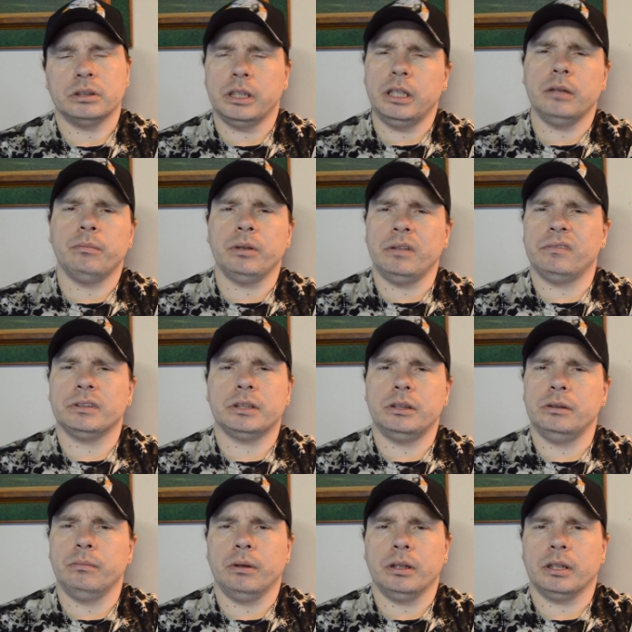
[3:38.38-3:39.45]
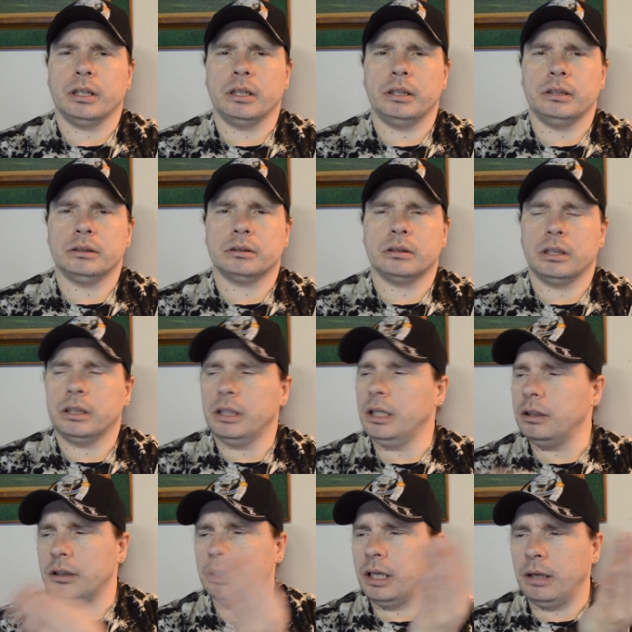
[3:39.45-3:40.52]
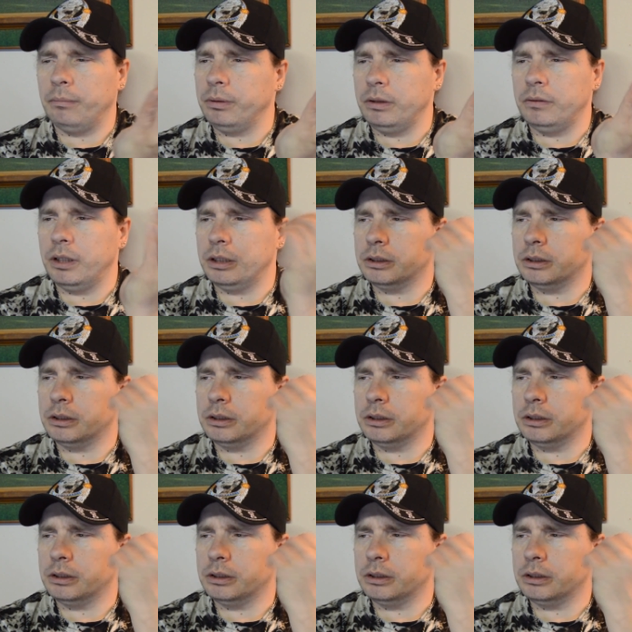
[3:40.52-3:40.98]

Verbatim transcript: Can't believe it's a new month, guys. I can't, I can't believe that.